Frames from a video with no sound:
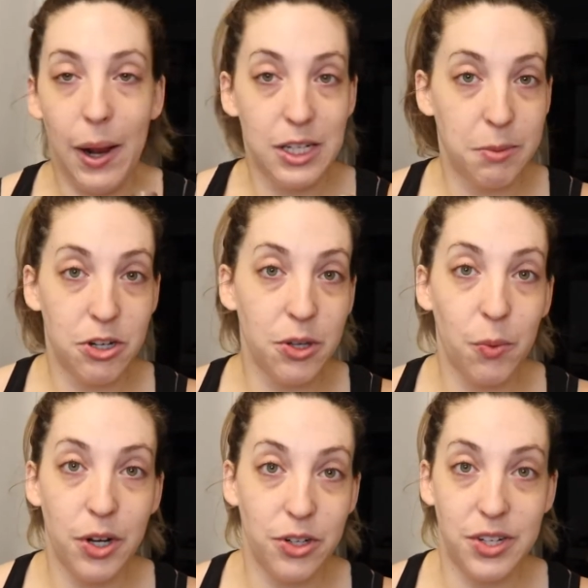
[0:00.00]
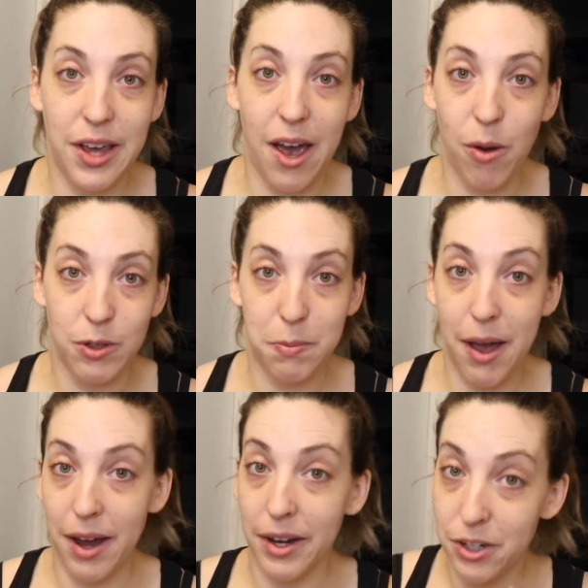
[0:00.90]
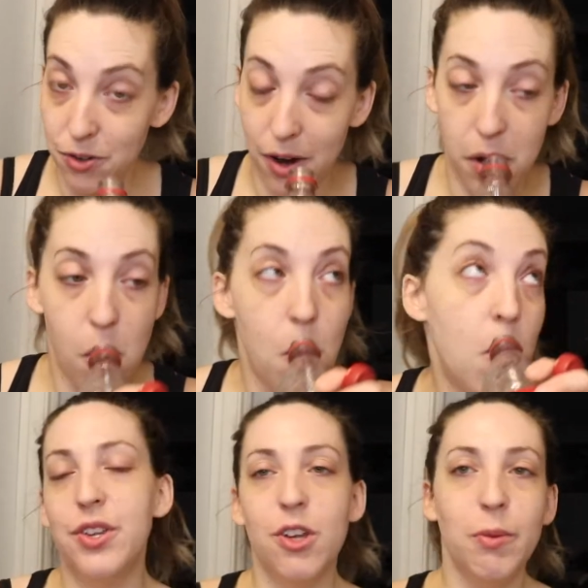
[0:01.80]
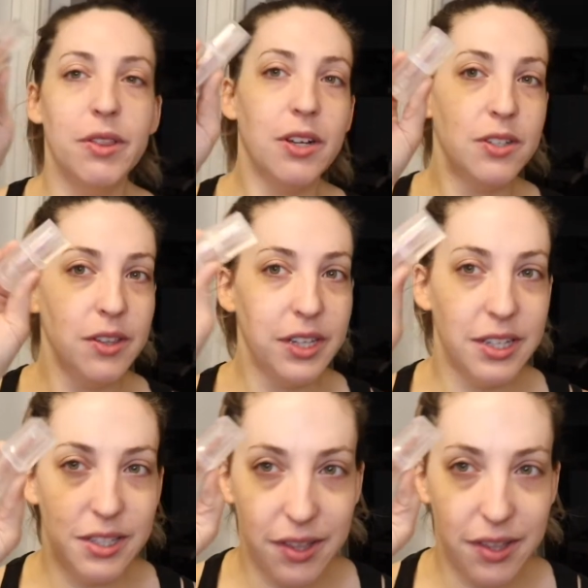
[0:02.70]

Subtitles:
Especially when you see how it was packaged, right? You saw my thoughts on this.